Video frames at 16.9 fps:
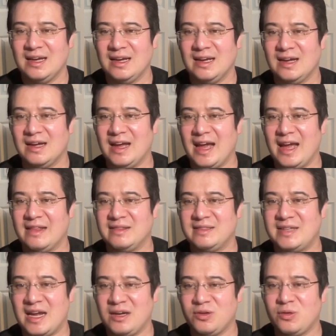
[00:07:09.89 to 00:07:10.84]
And
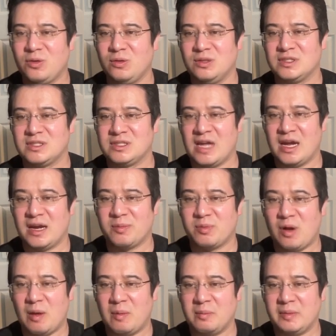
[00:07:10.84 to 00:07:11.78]
Tentacruel is not a
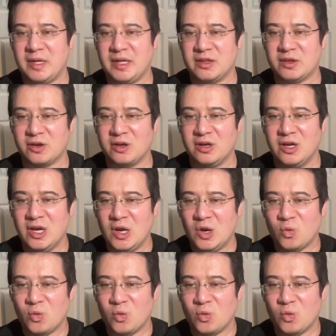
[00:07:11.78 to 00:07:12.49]
problem either.